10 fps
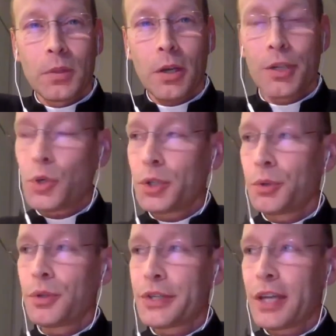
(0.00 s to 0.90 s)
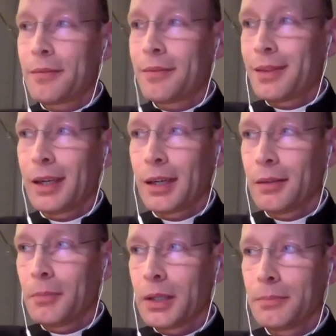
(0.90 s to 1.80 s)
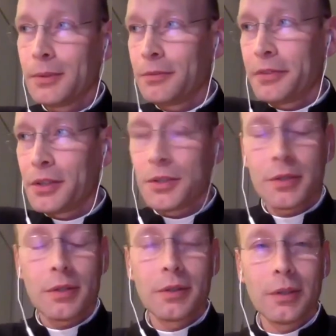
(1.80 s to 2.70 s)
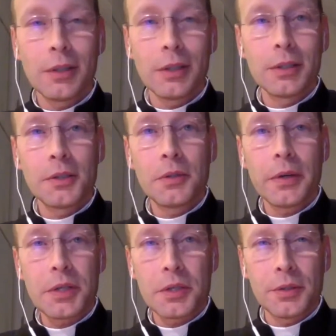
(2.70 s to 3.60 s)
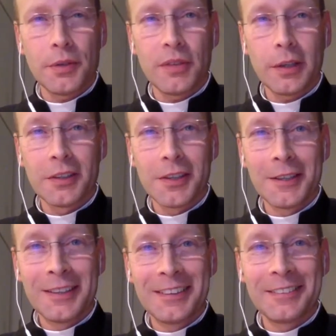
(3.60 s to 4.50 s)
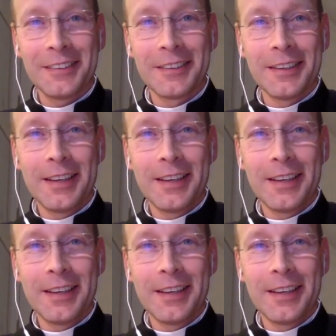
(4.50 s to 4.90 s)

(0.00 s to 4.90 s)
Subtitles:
Now I try to do the same thing, and my ball finishes, in the terraces or something. Right?